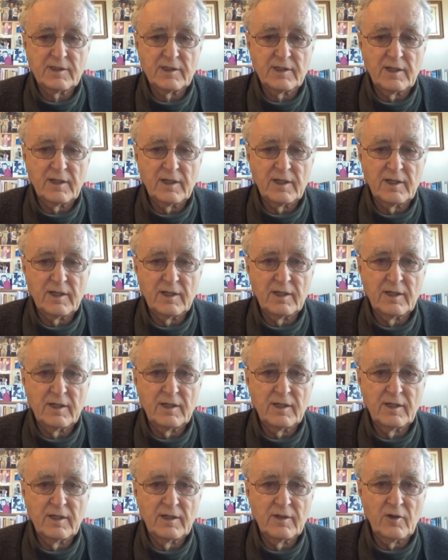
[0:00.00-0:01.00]
in
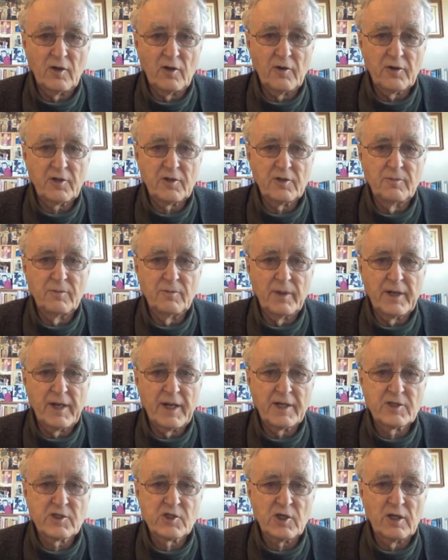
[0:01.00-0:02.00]
non-human
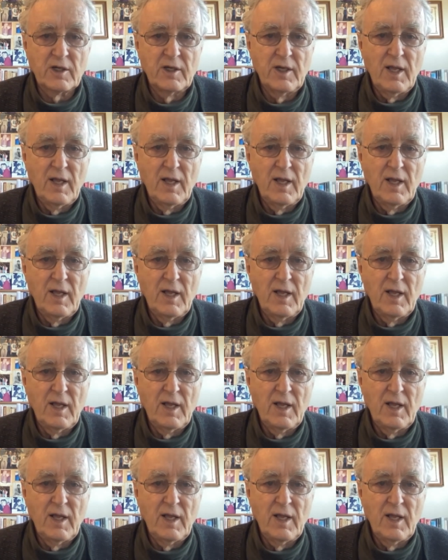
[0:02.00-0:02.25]
nature,